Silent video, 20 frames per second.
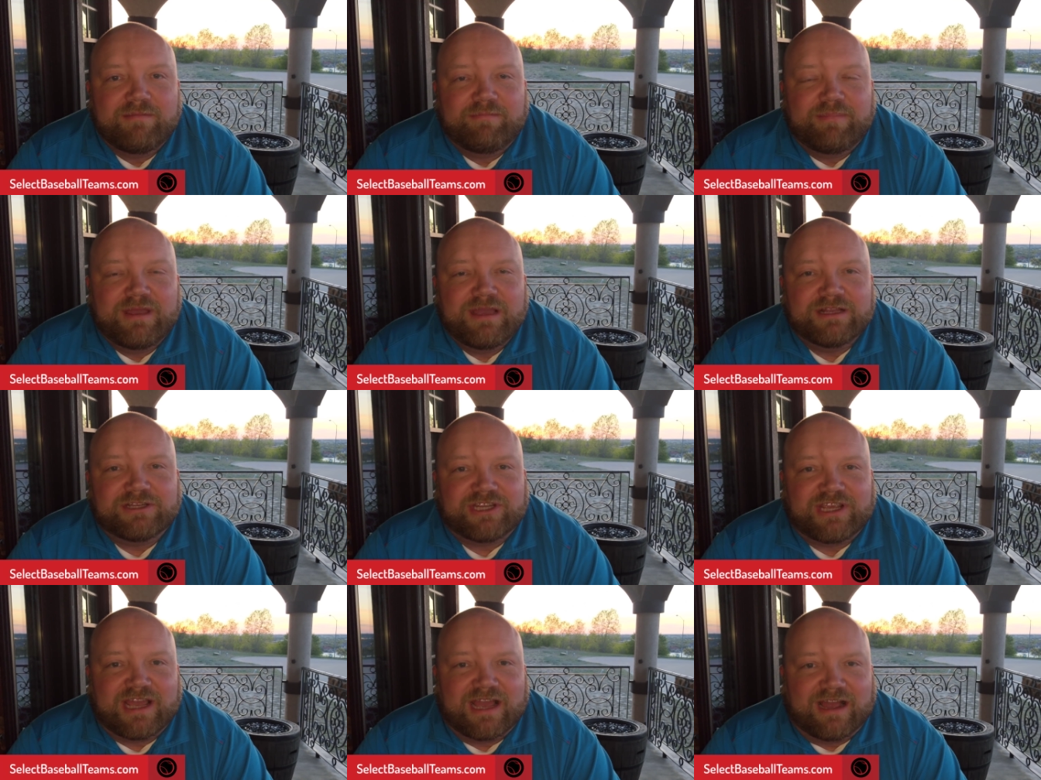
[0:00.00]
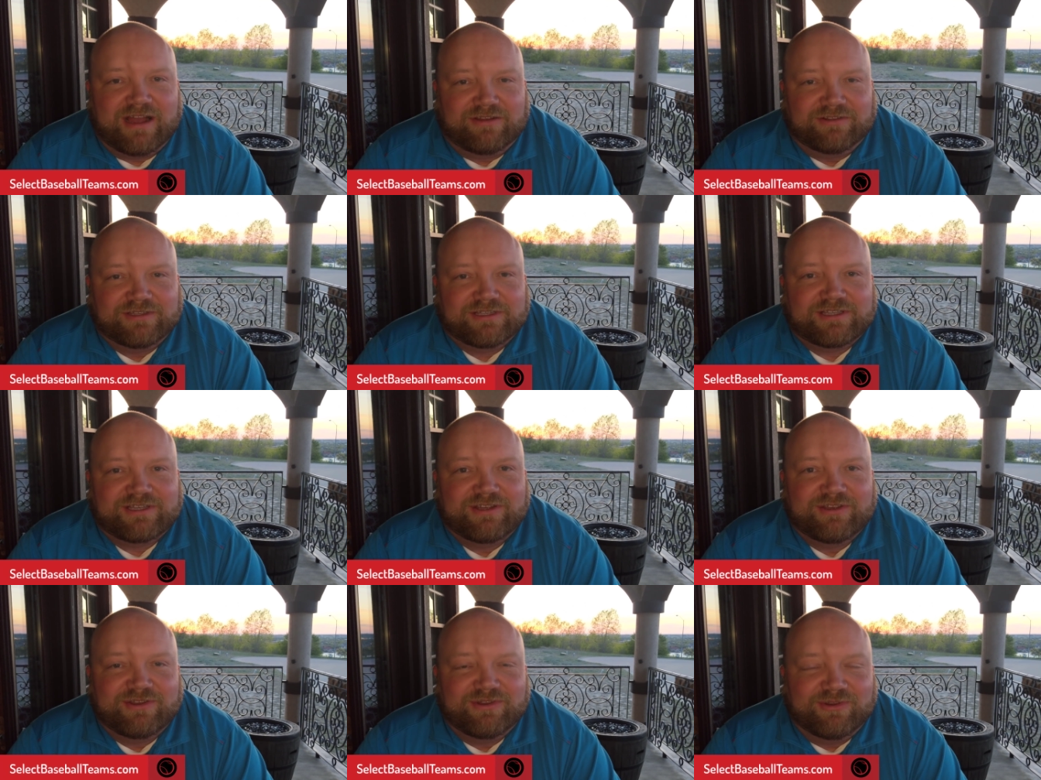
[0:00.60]
pitch
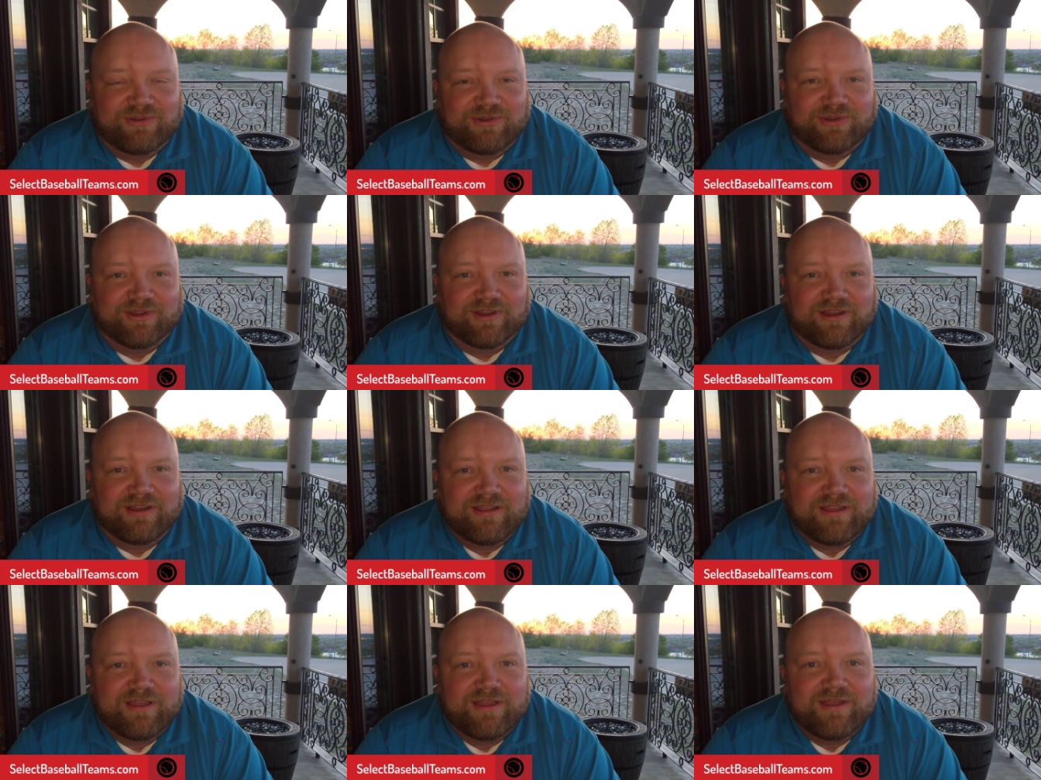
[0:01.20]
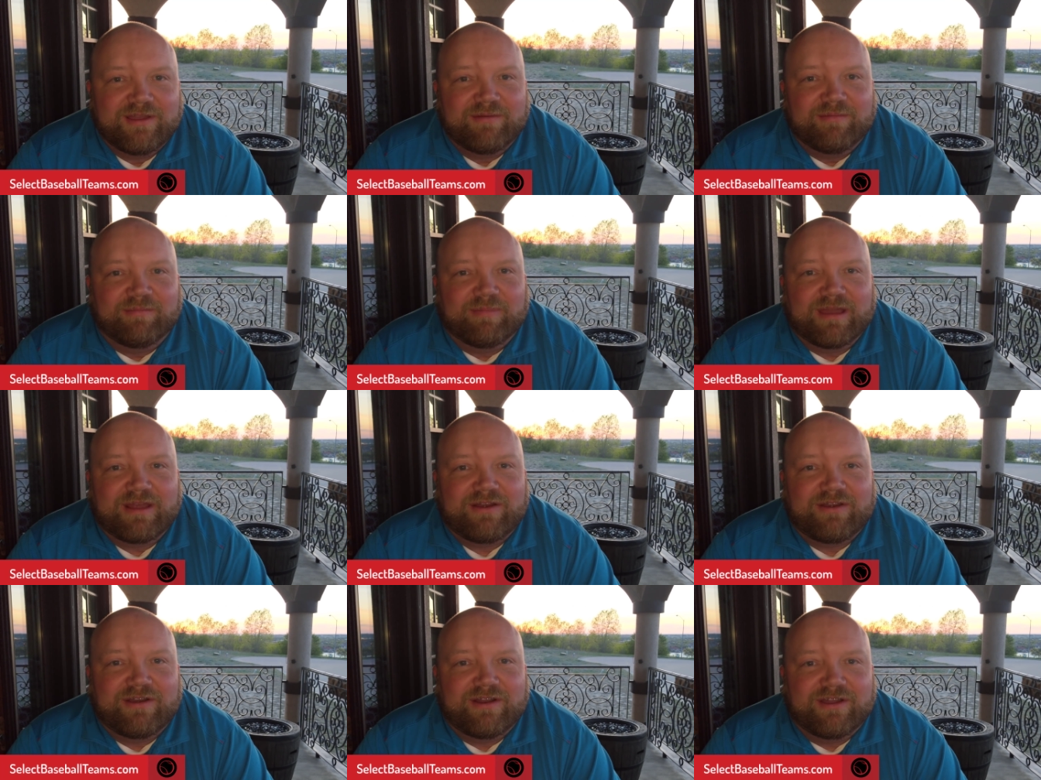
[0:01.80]
counts, or
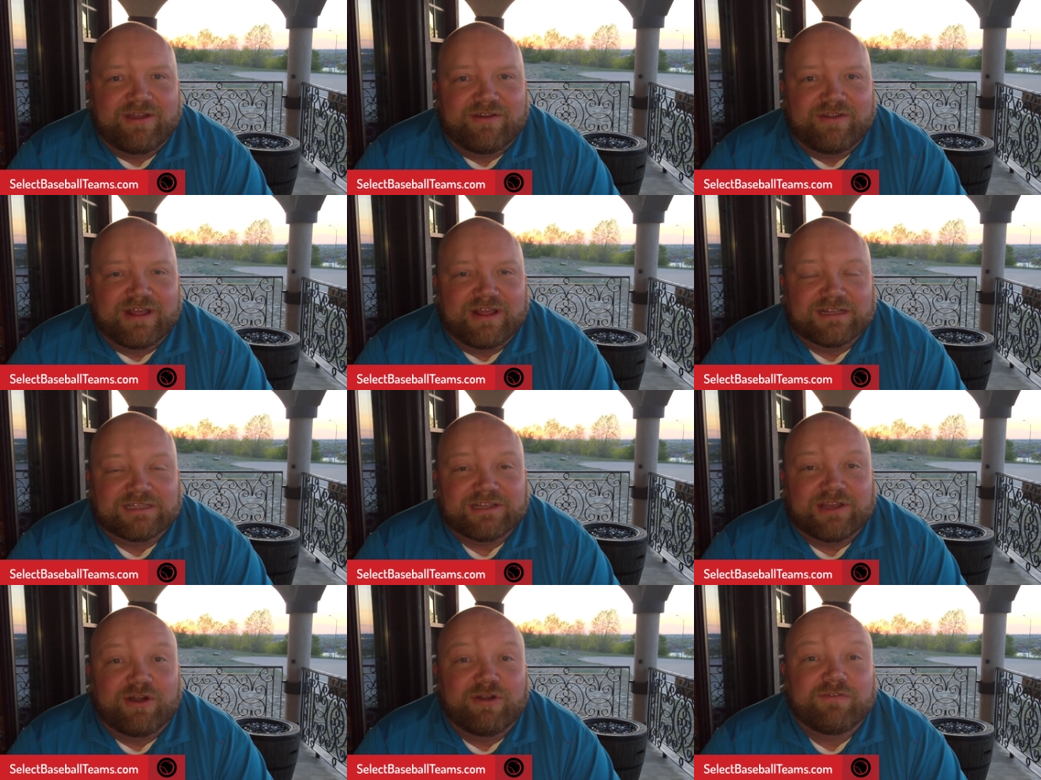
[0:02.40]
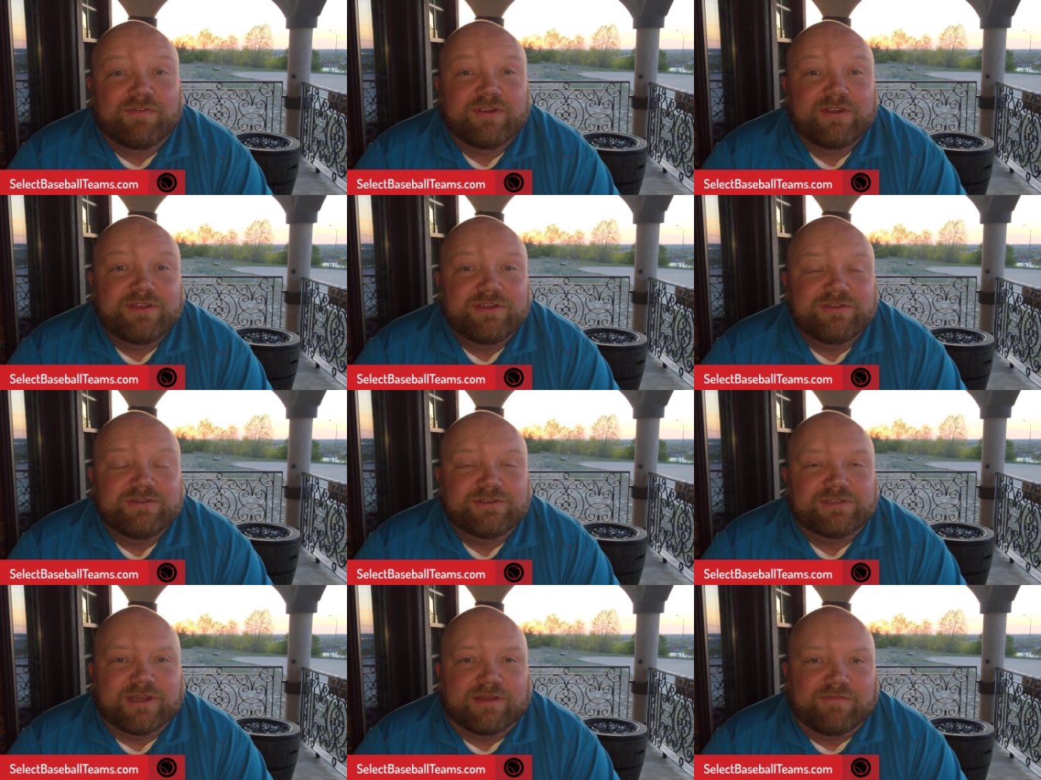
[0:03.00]
better known as
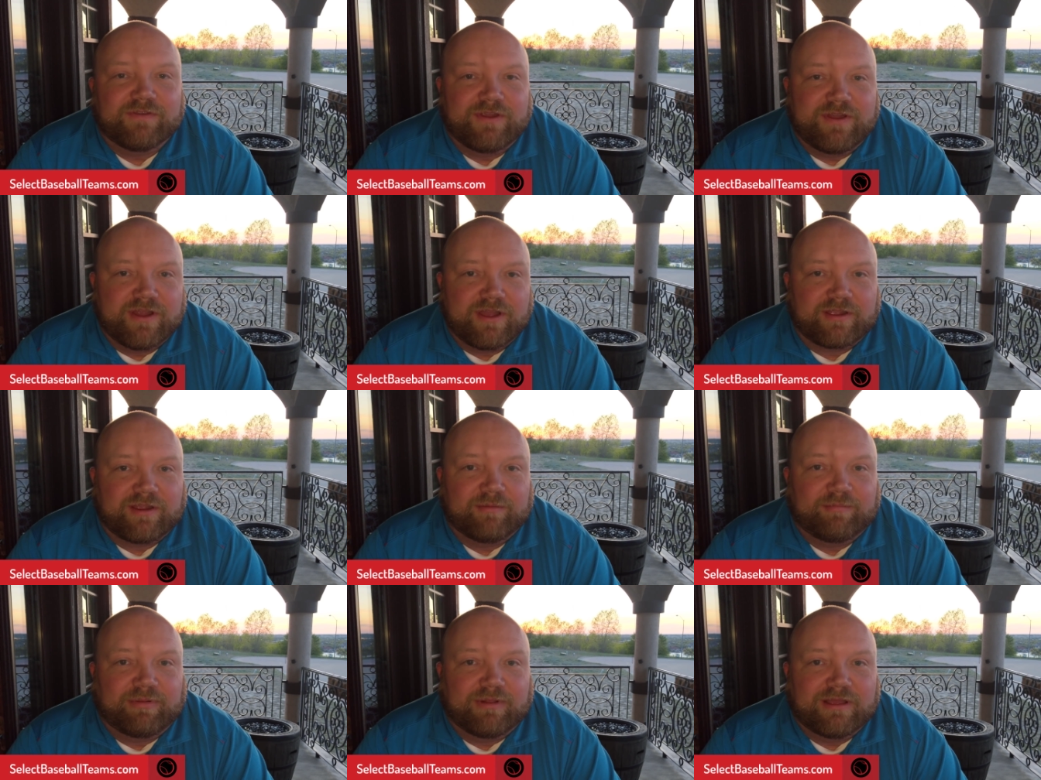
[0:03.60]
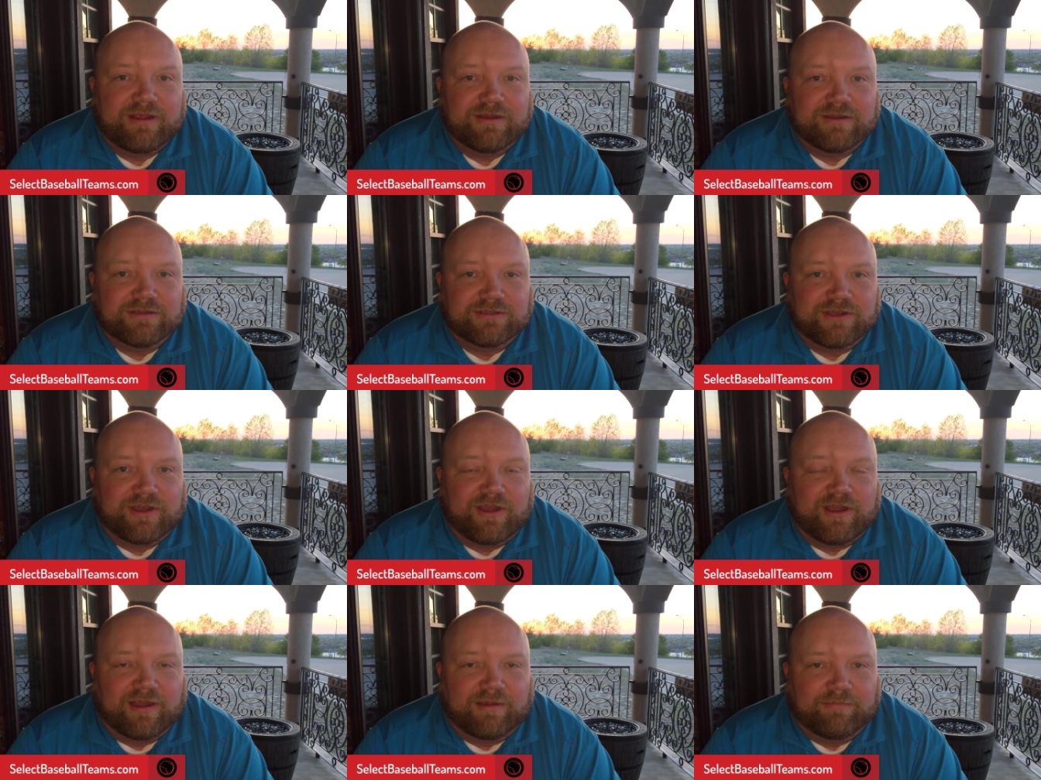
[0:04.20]
overuse of your younger
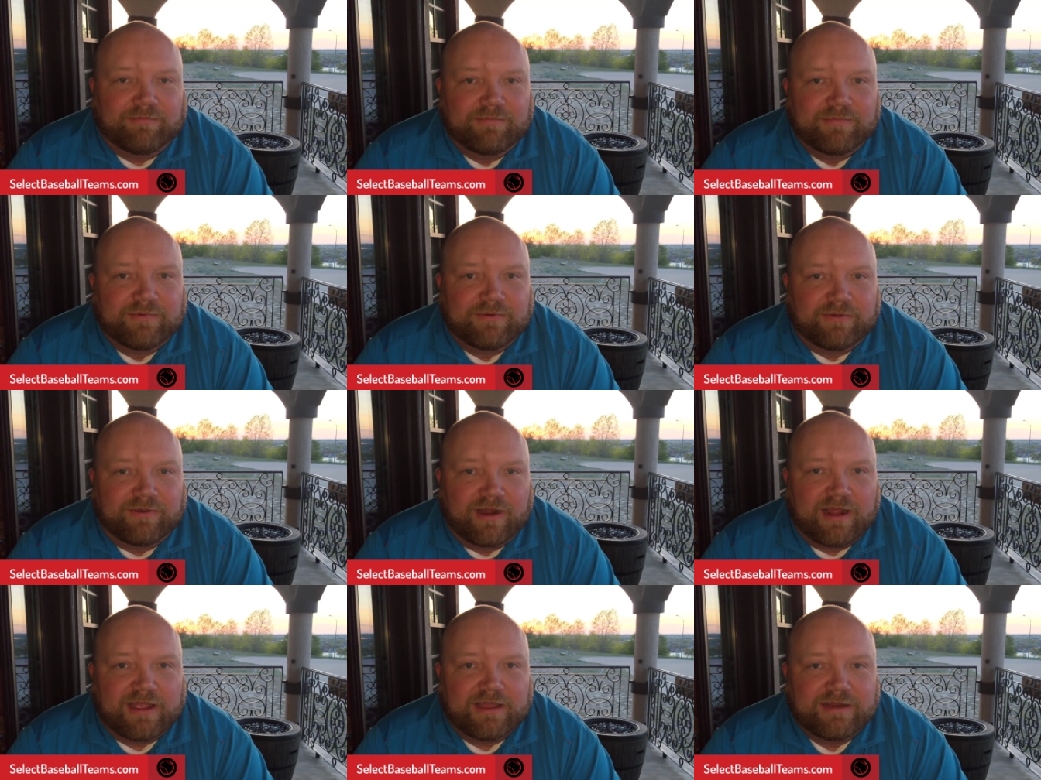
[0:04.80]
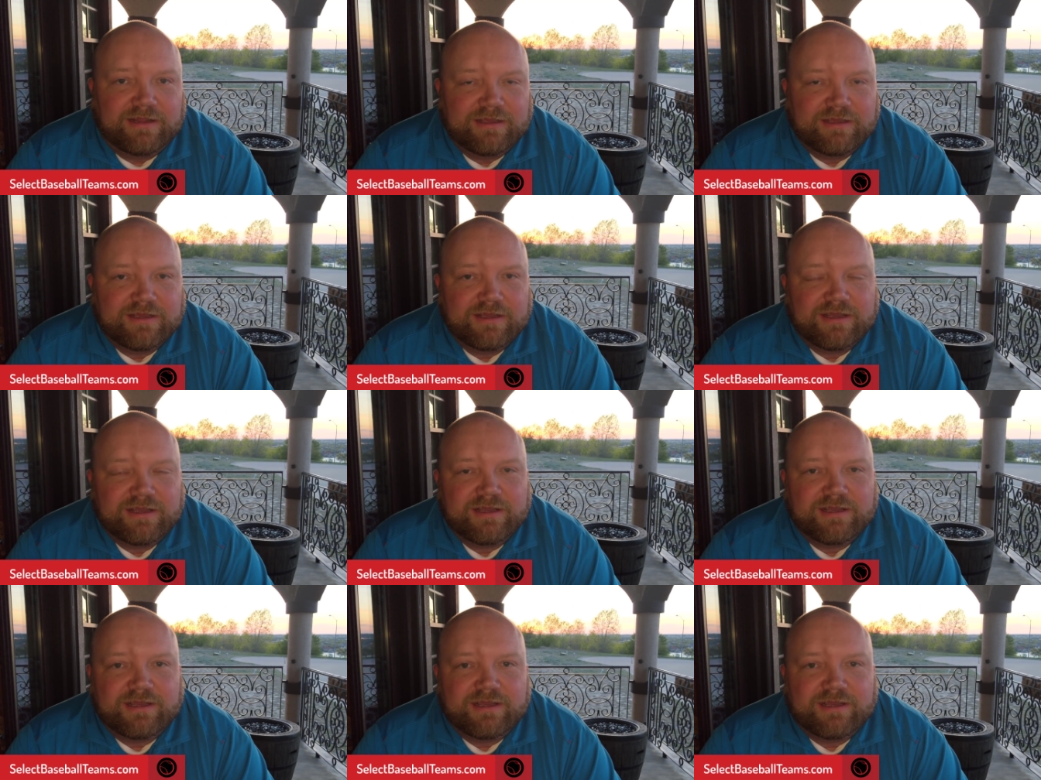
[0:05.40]
player's arm, right?